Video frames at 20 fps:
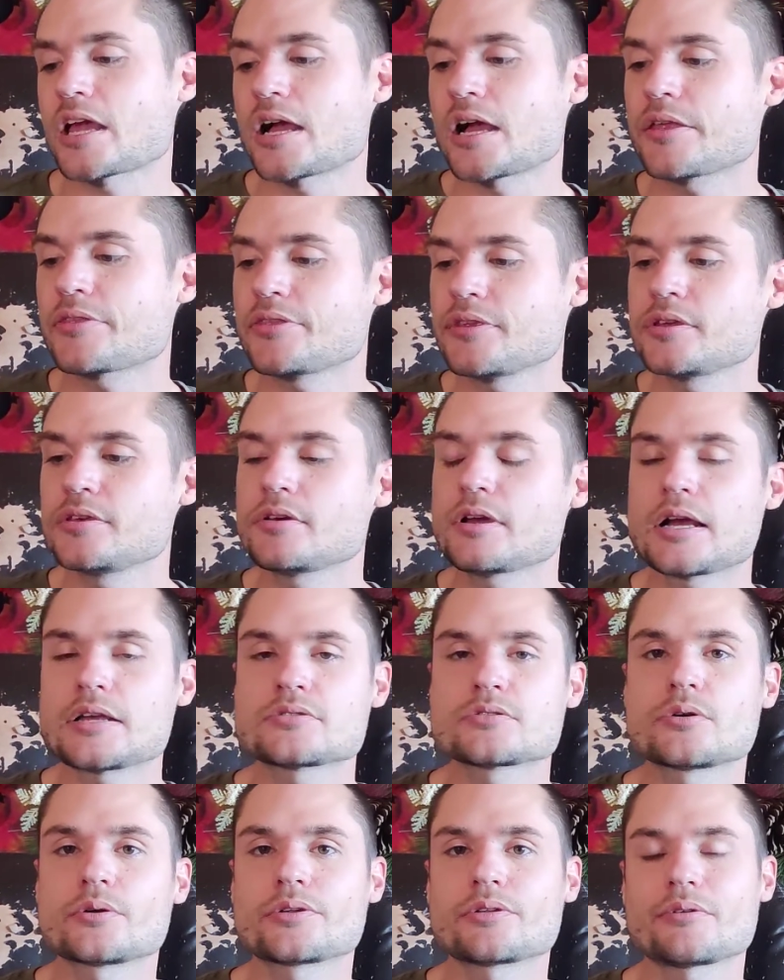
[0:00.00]
i think you
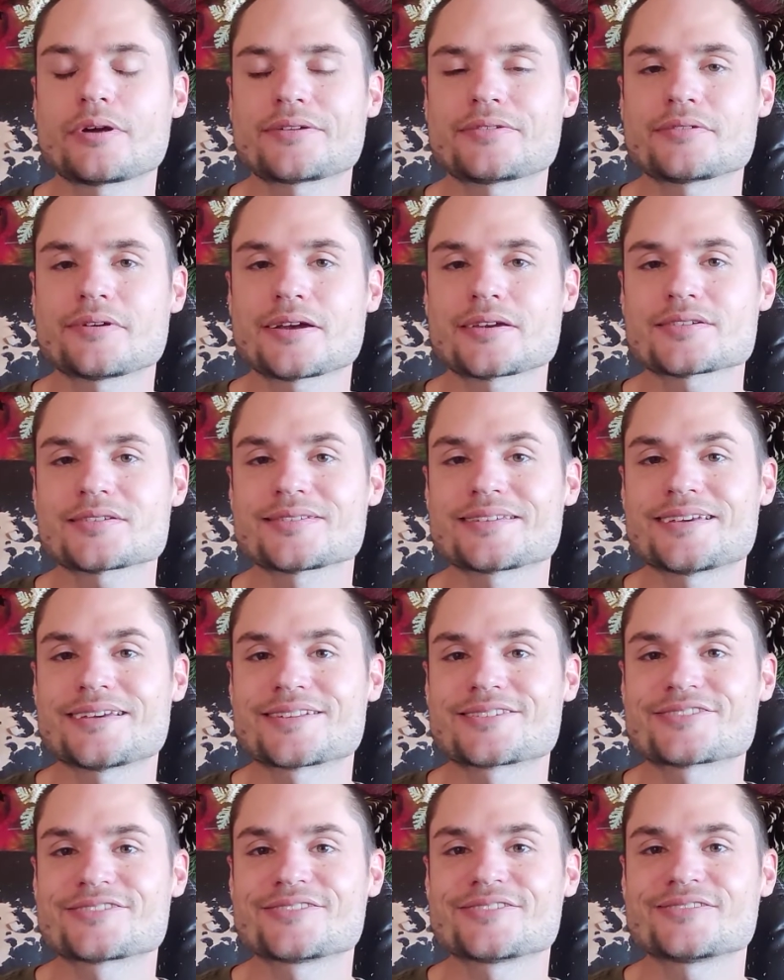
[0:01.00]
guys are going in the right direction
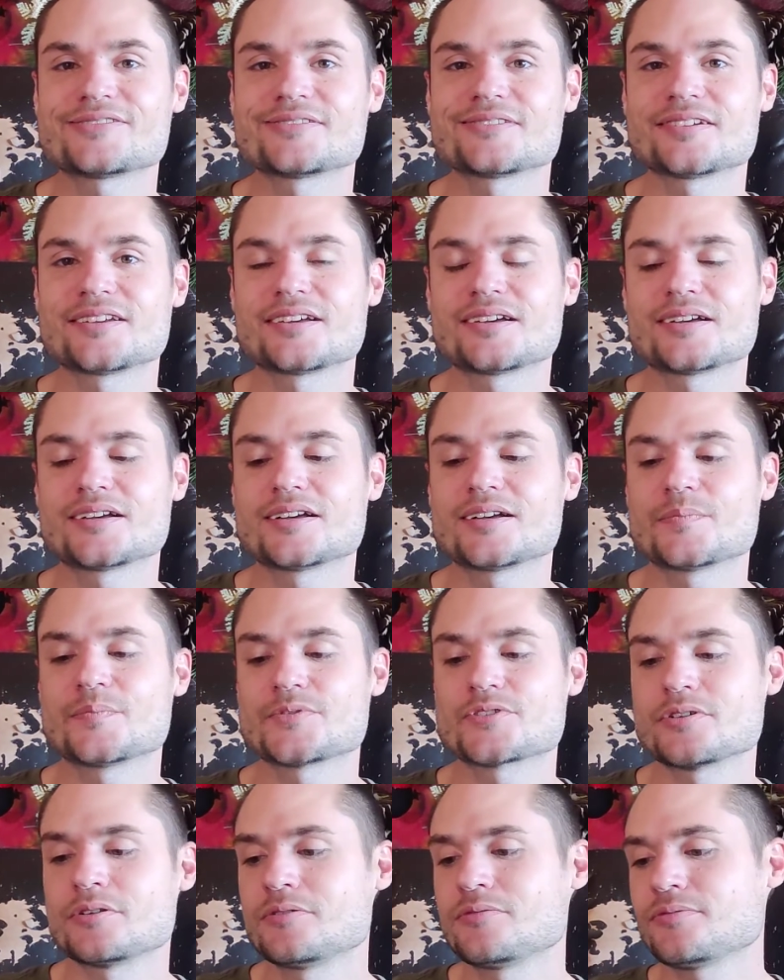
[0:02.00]
cancer um,
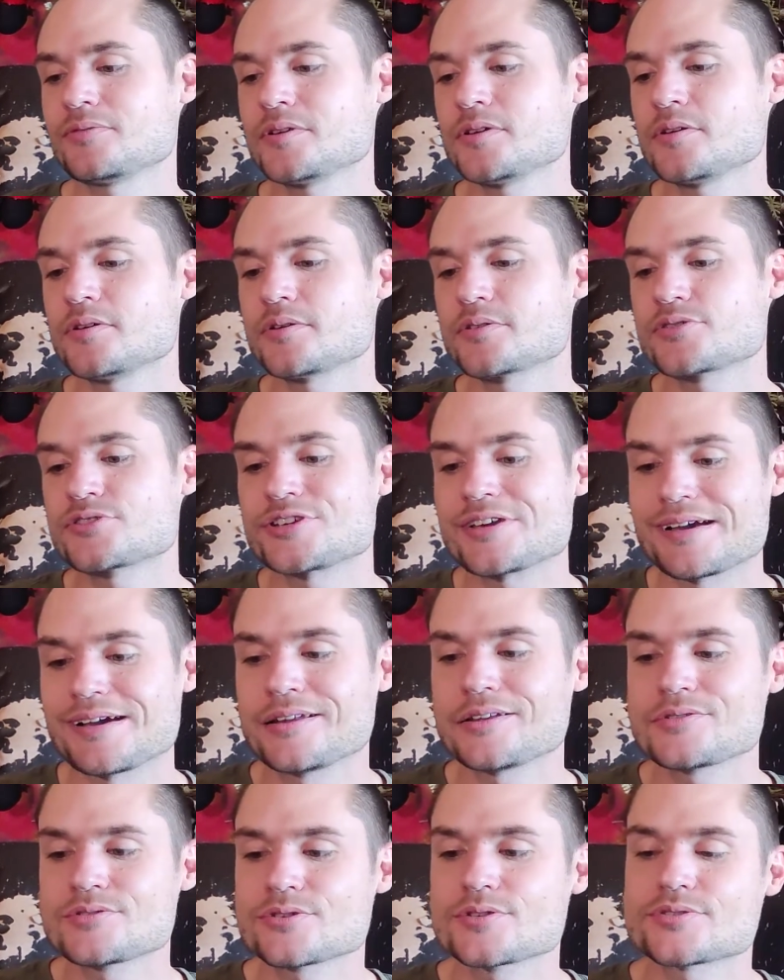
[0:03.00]
so hopefully your
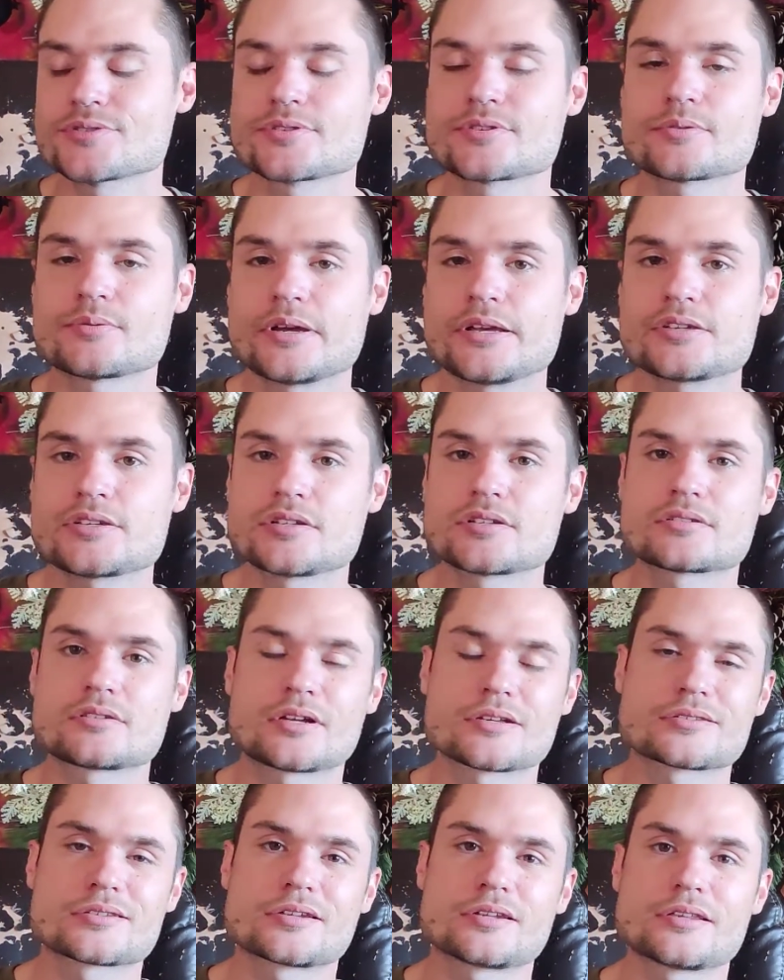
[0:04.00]
challenge or situation is
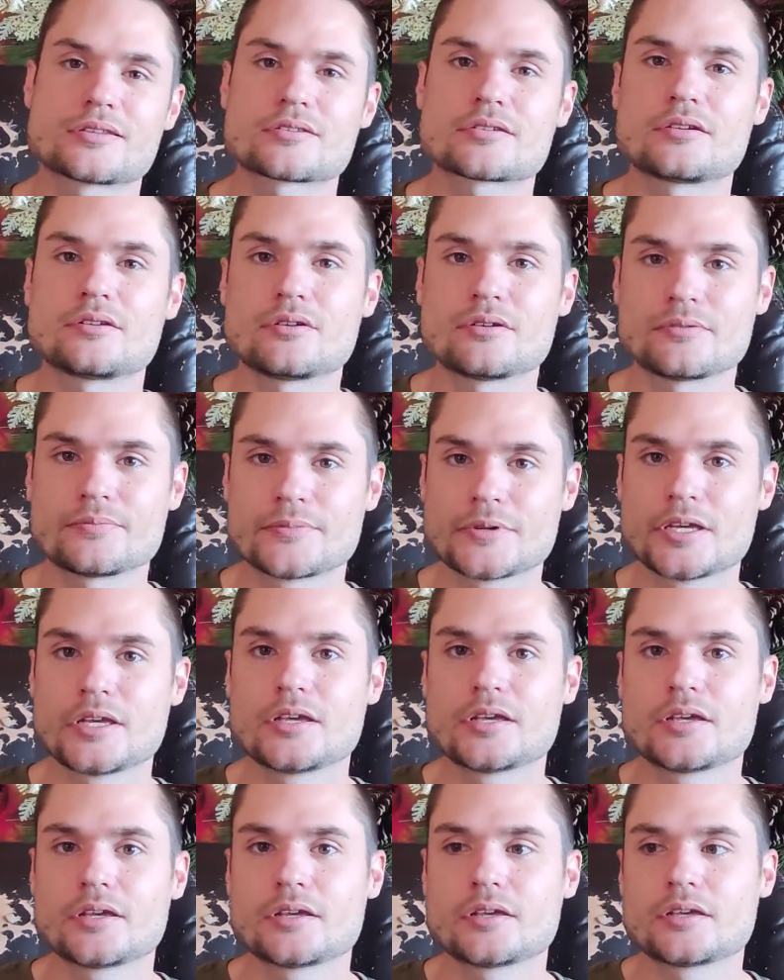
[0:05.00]
not something that's going to
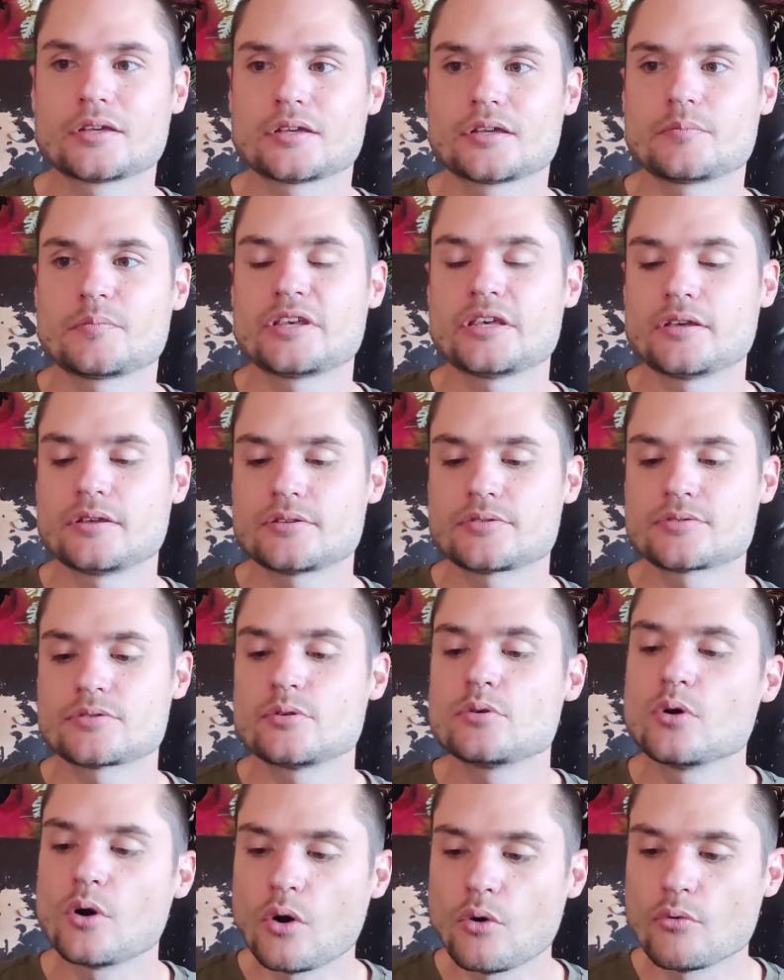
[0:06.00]
be
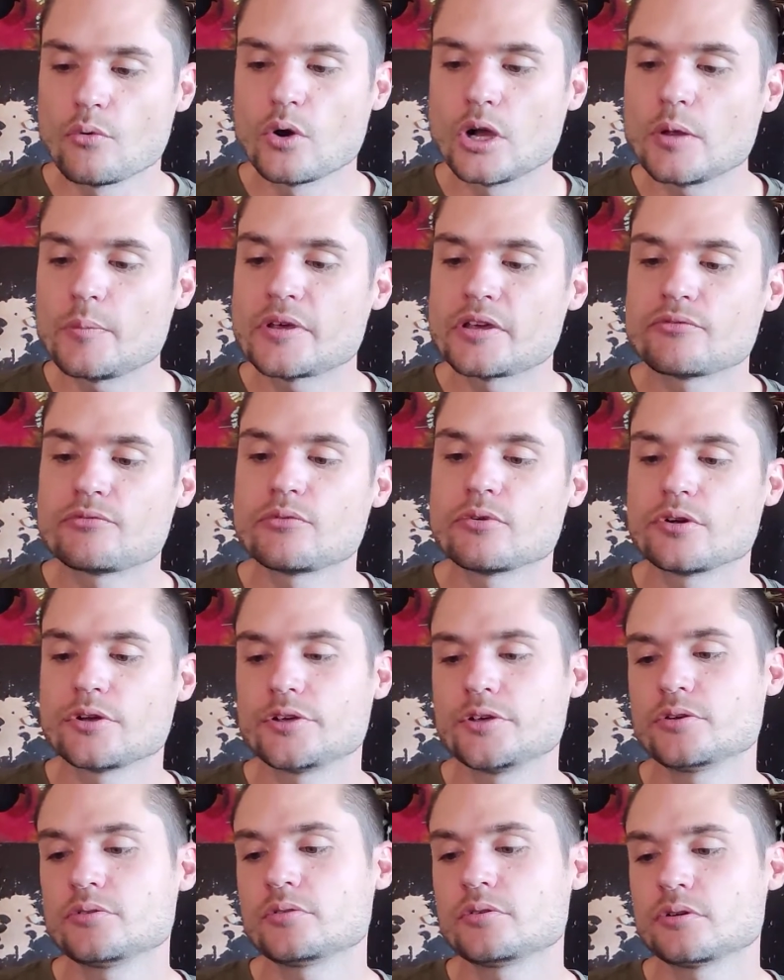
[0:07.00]
too overwhelming for
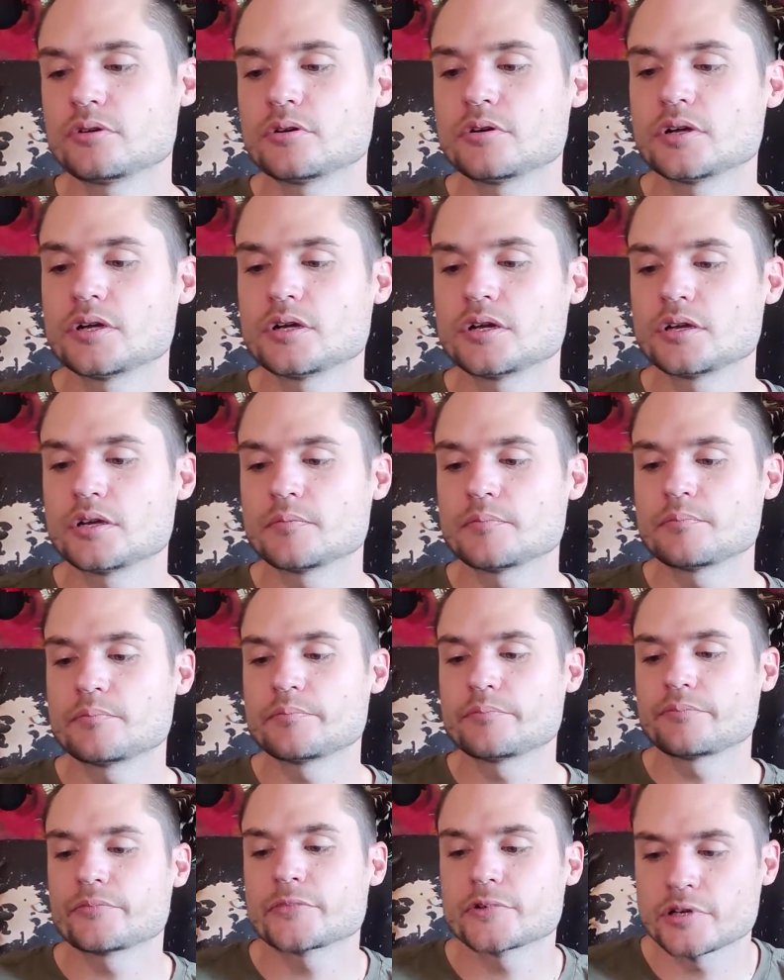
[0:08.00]
you.
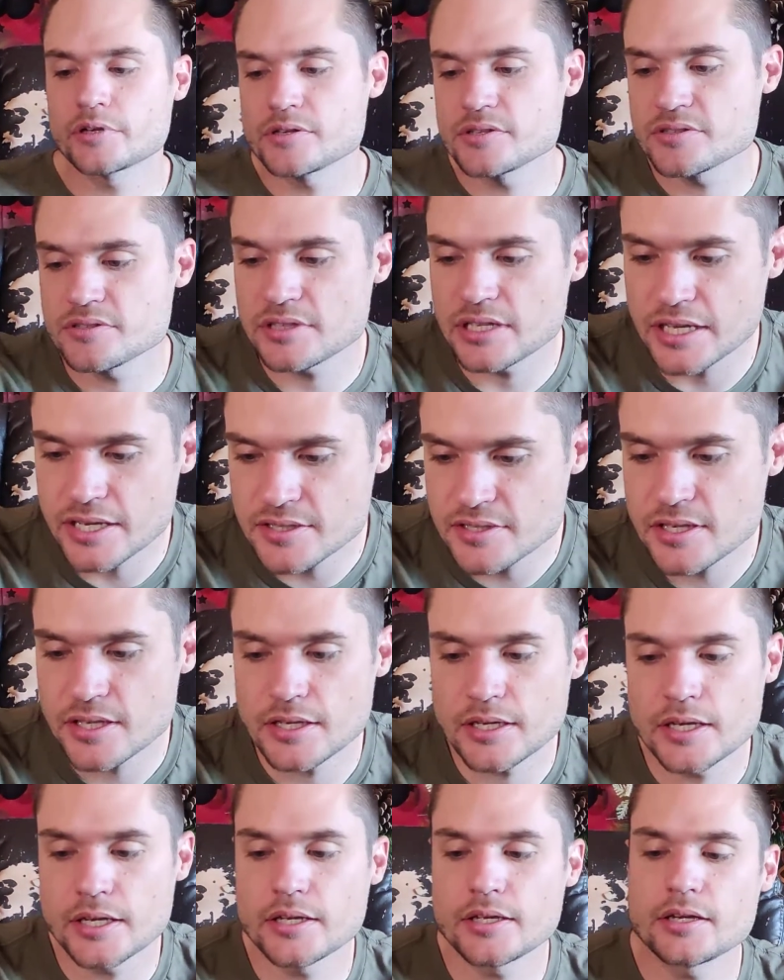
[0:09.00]
Because, um, uh, like I
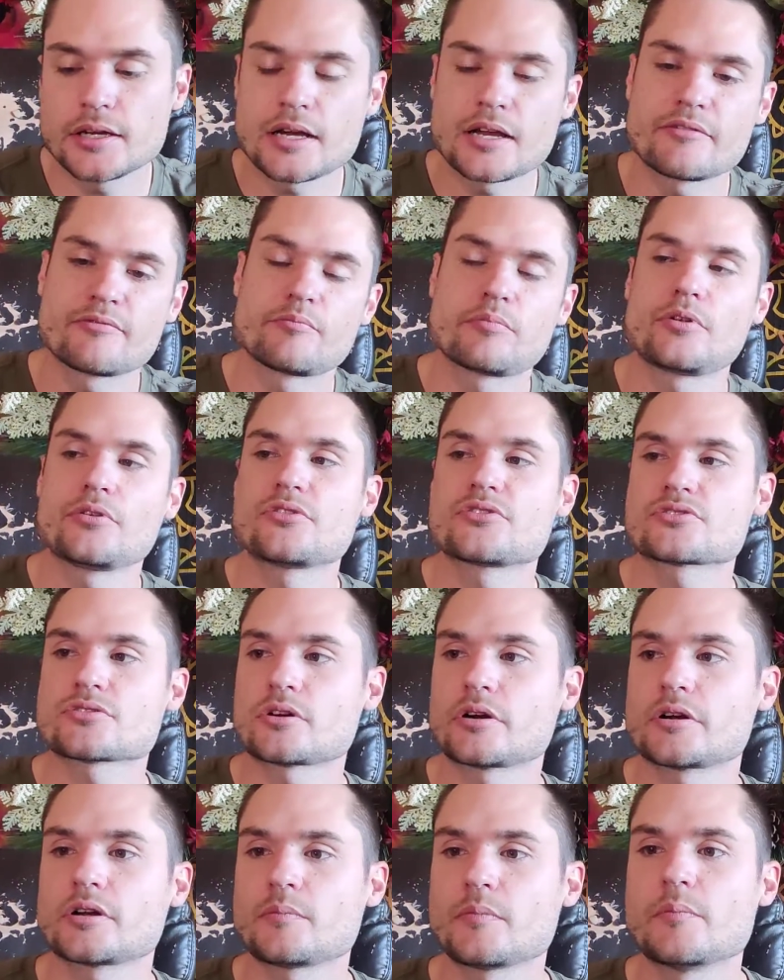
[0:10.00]
said, I, I've pulled this
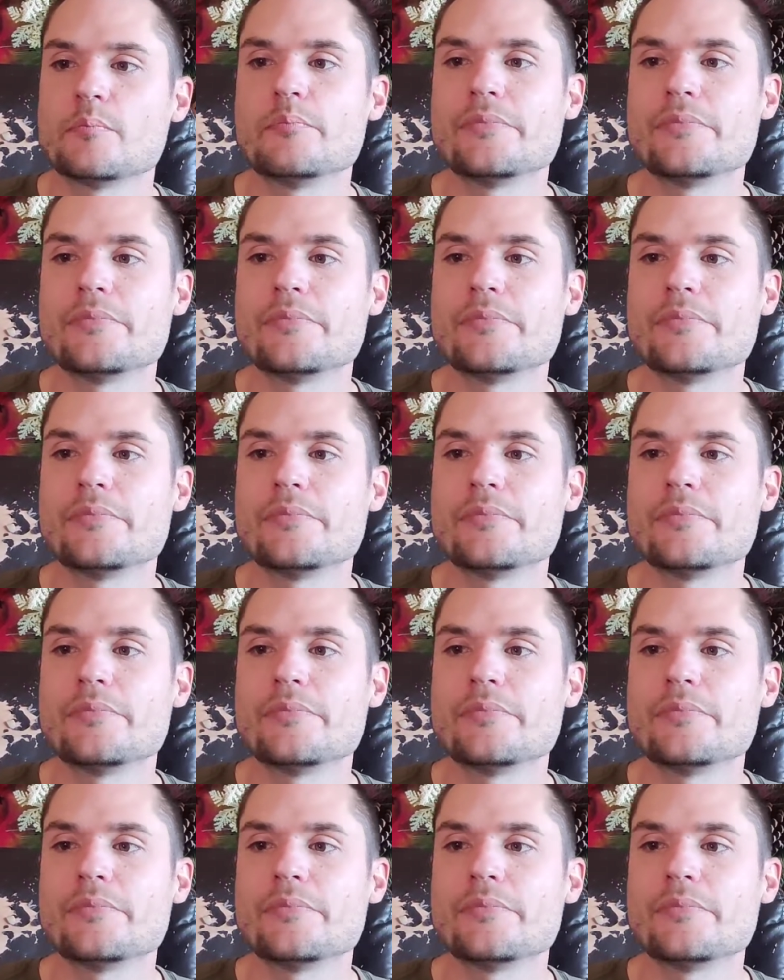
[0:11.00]
card up a